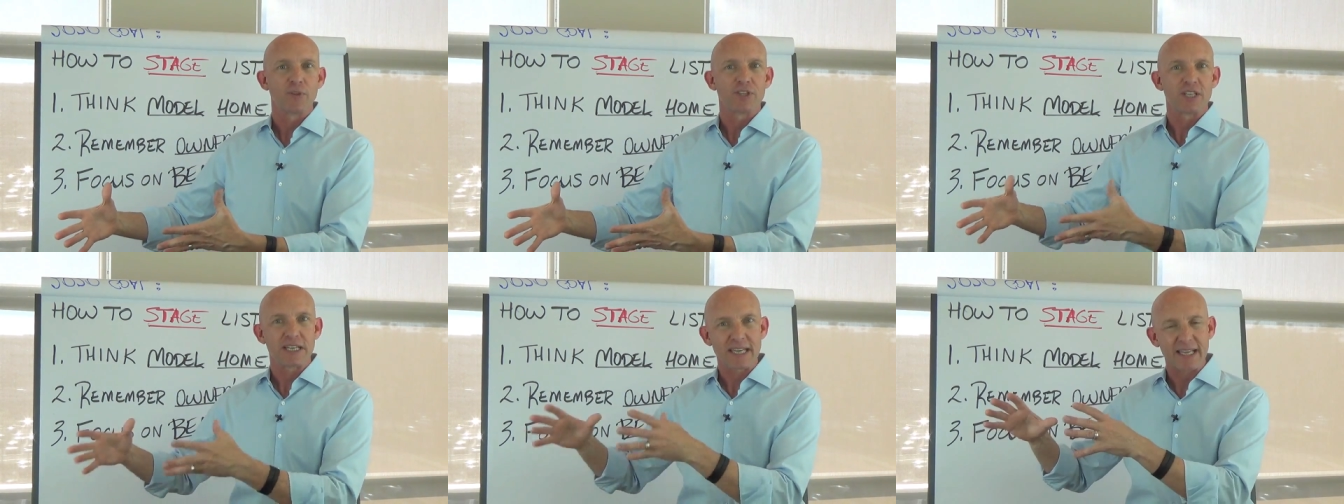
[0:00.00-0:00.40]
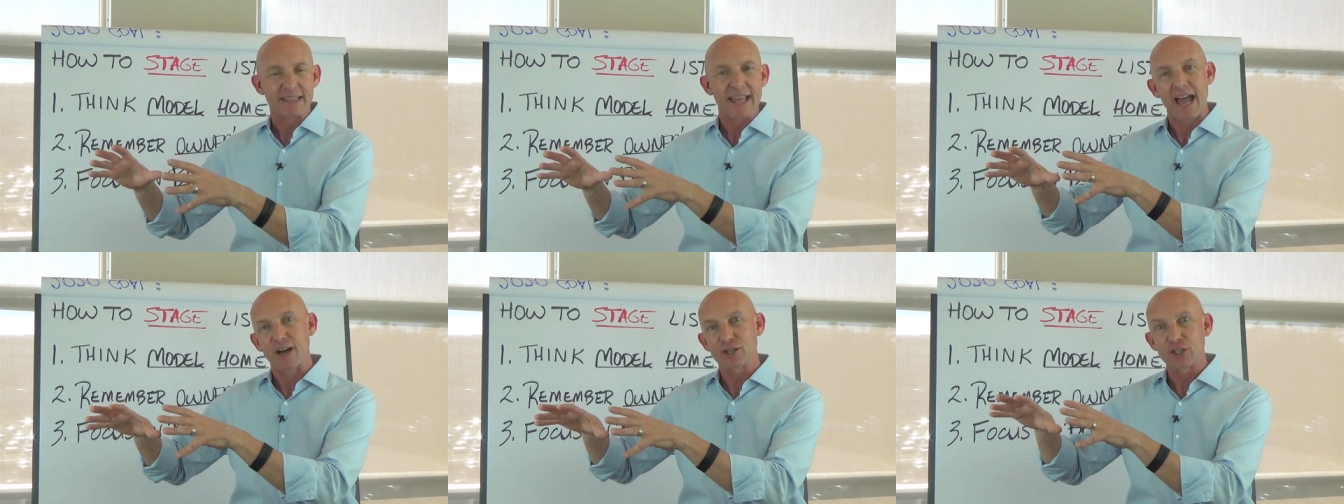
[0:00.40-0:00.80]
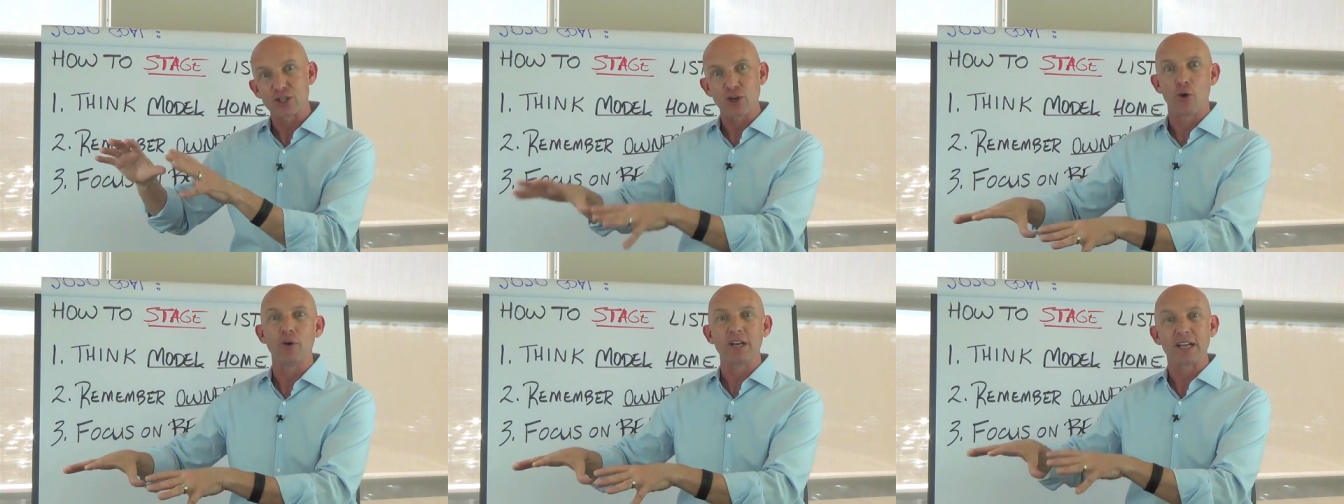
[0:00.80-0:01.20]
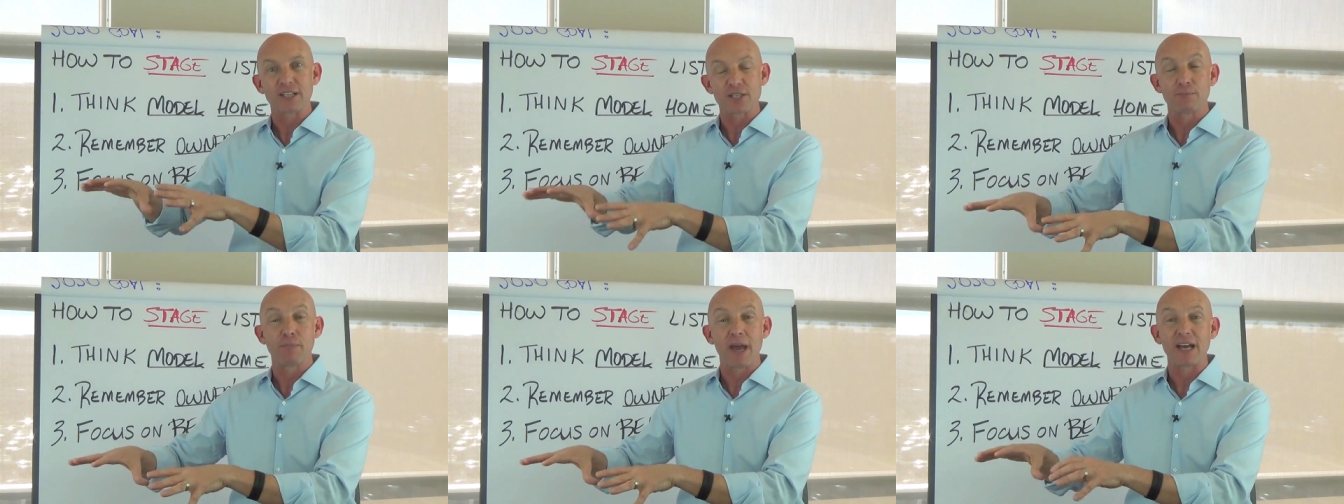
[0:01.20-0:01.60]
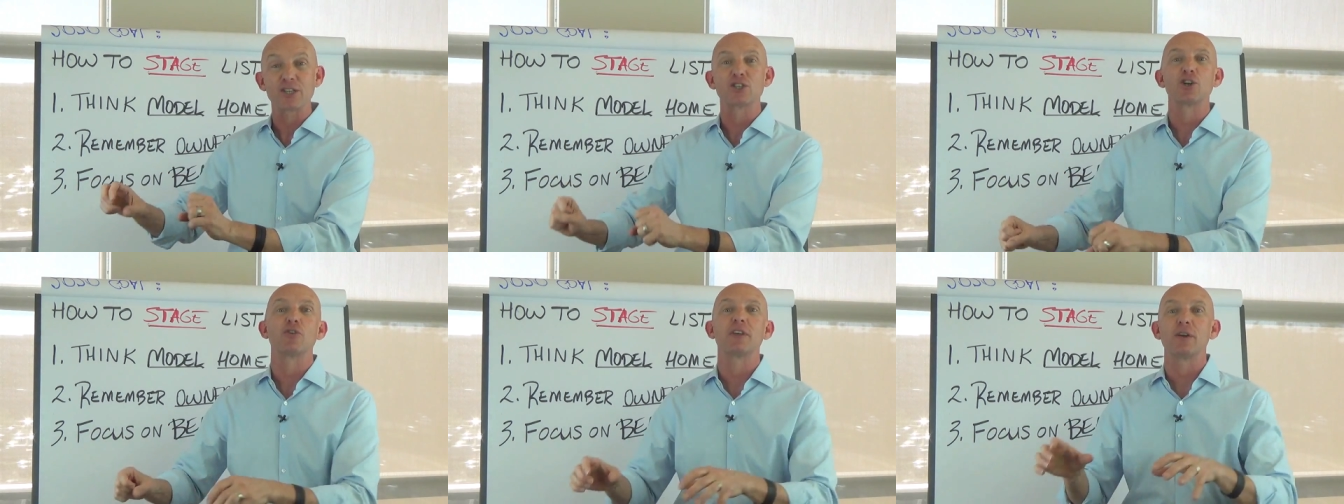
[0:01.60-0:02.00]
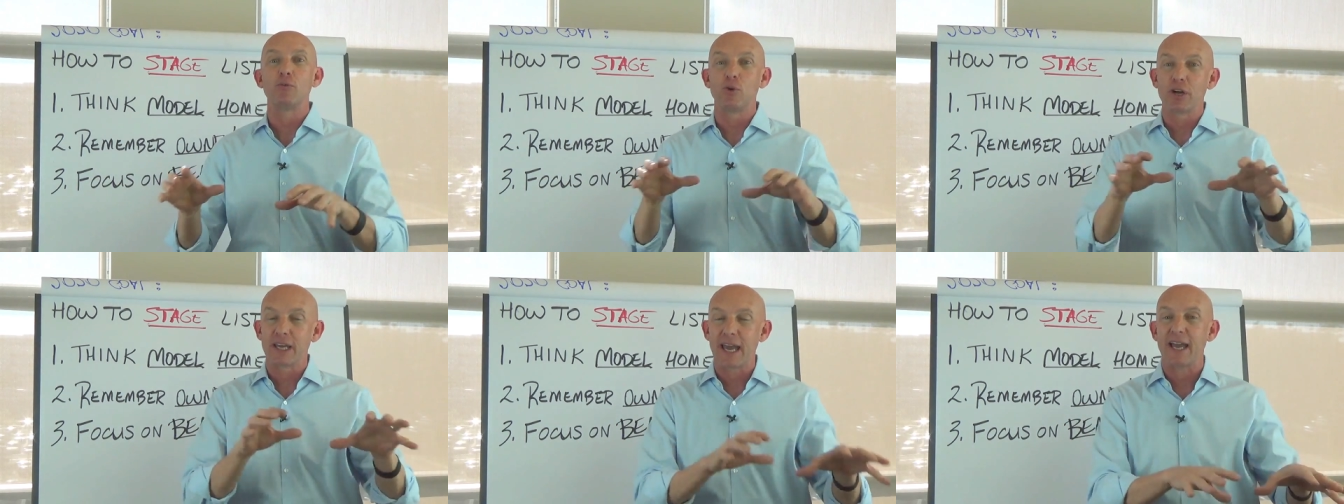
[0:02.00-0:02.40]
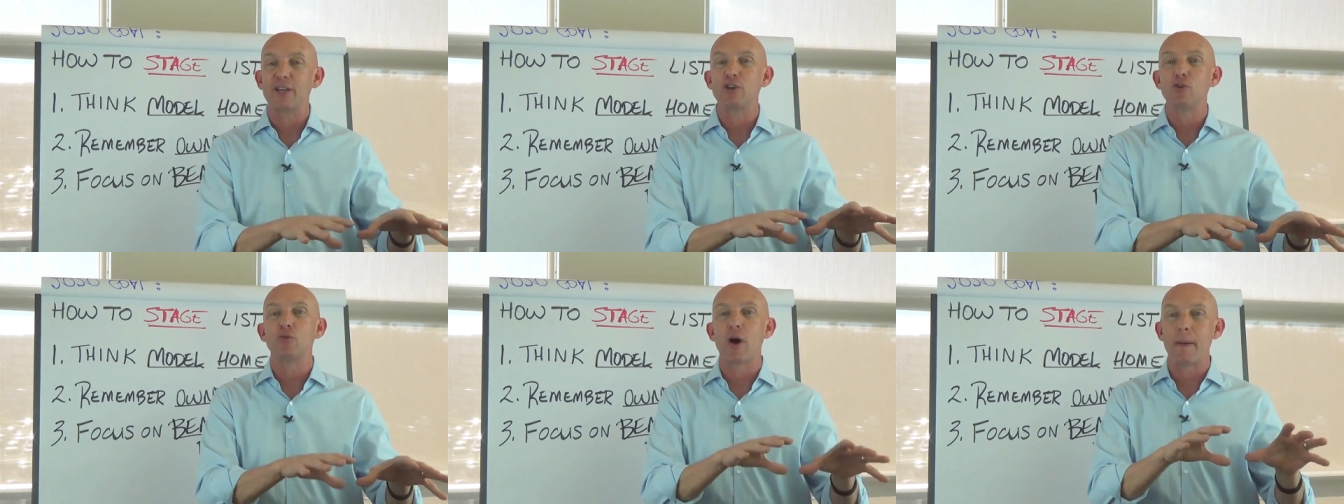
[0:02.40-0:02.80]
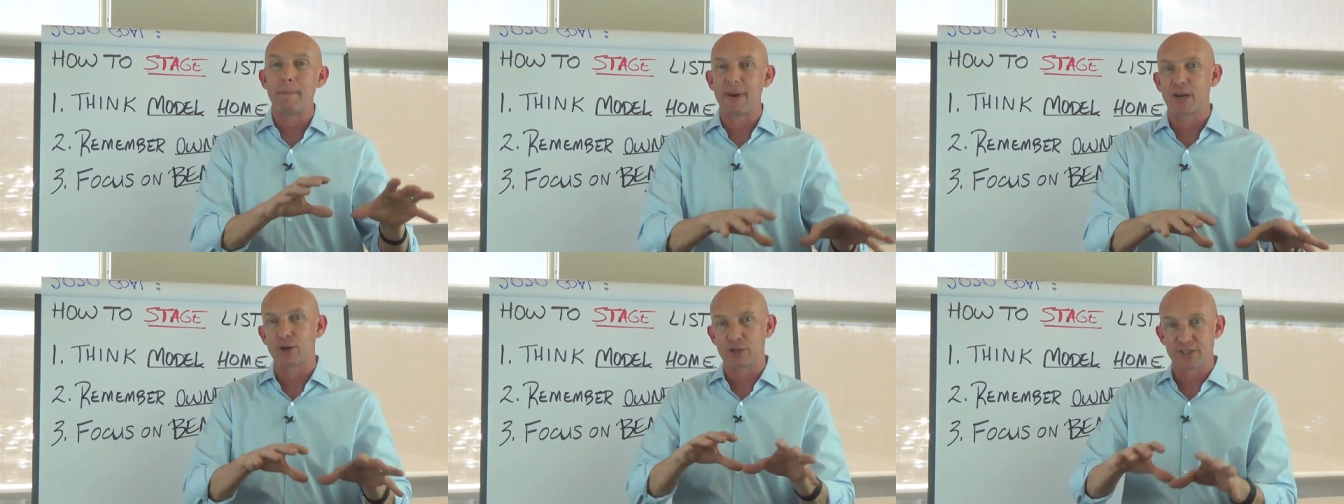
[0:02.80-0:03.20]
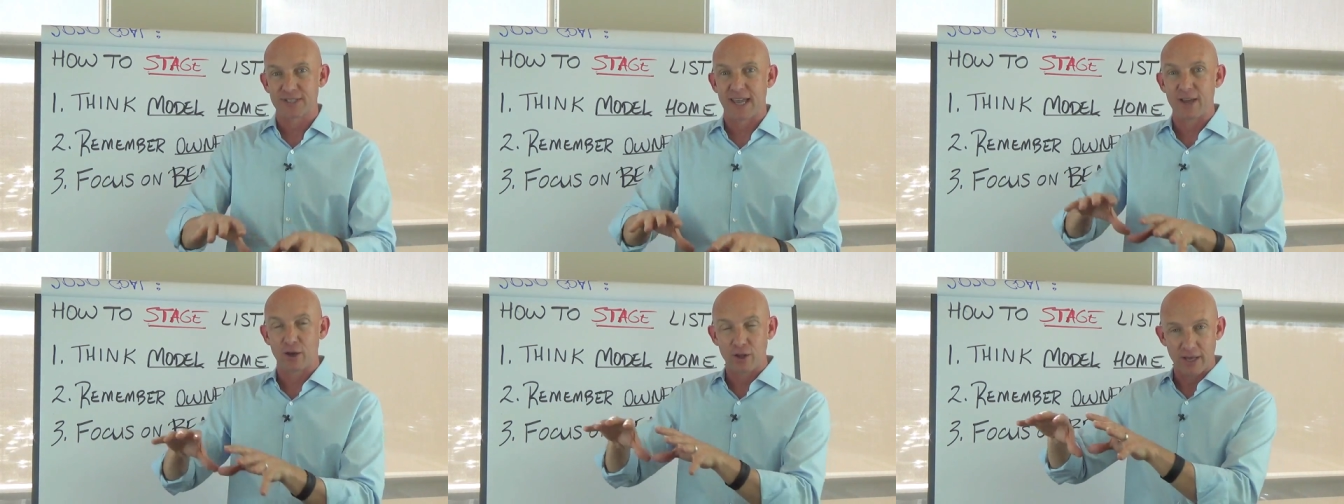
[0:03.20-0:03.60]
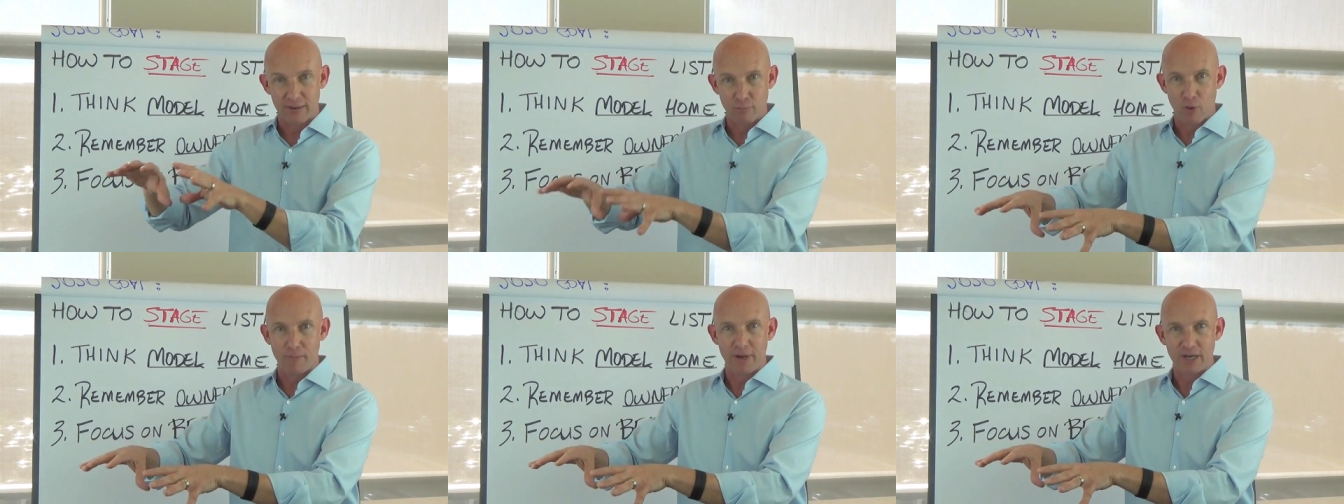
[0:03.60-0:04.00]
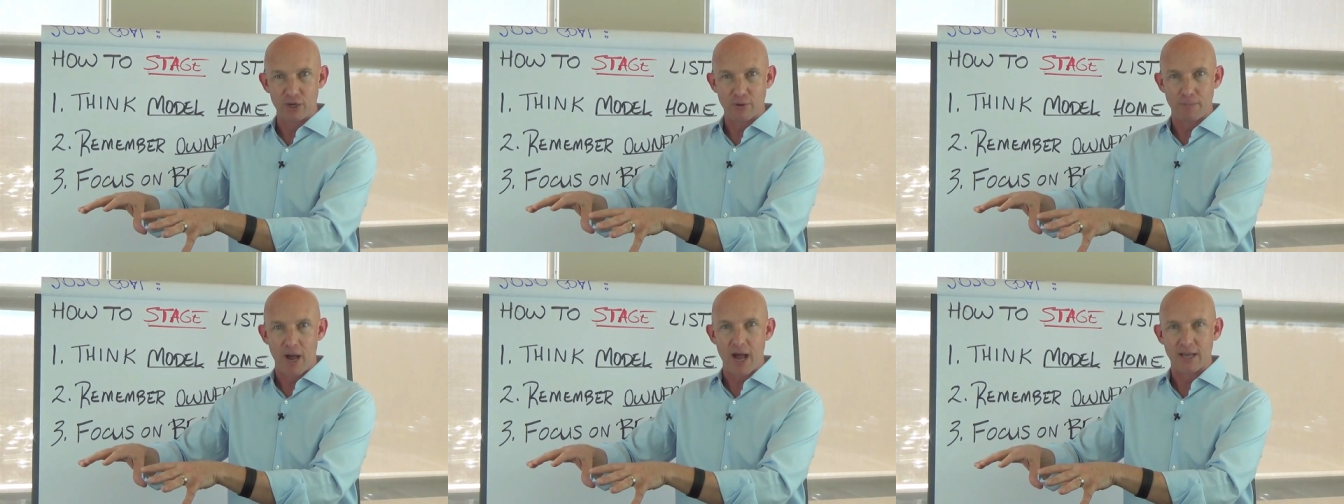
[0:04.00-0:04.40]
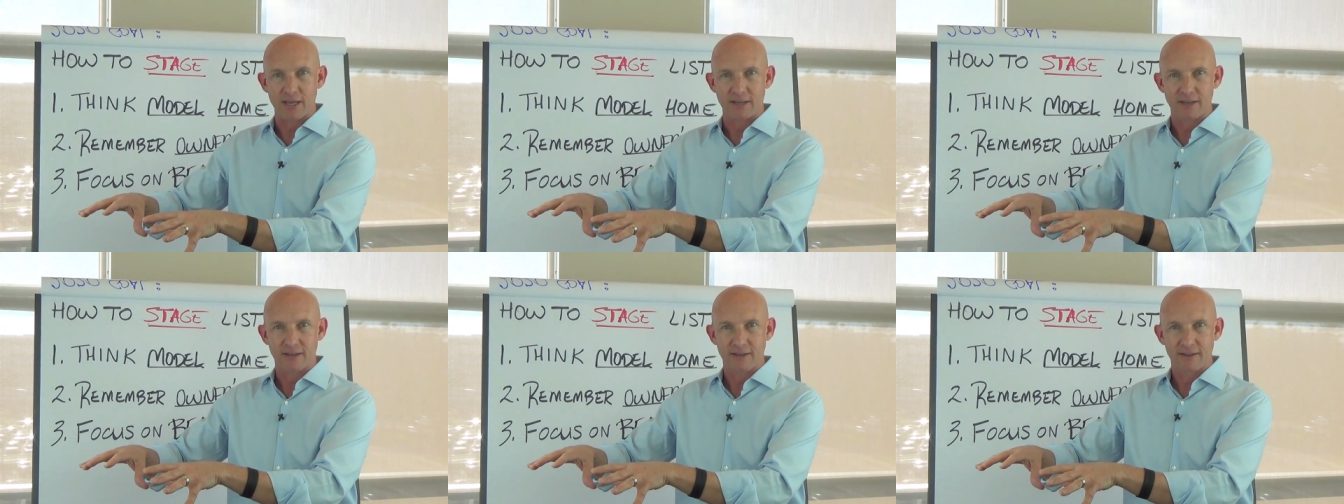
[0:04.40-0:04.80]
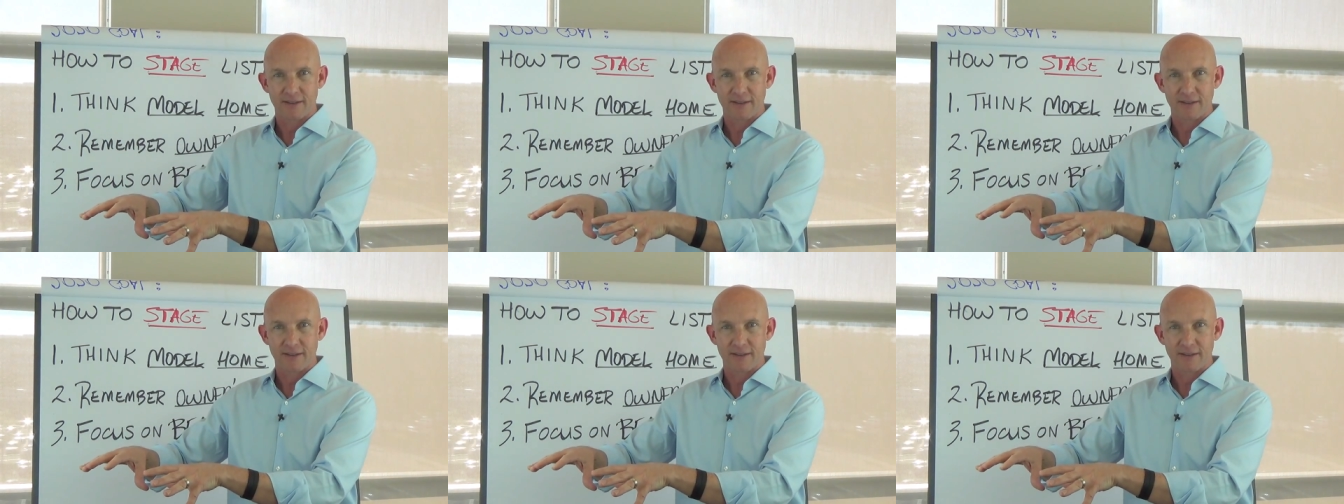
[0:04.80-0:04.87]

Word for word: to get the house showing at its best, so that it will get you a better sale and more money in your pocket?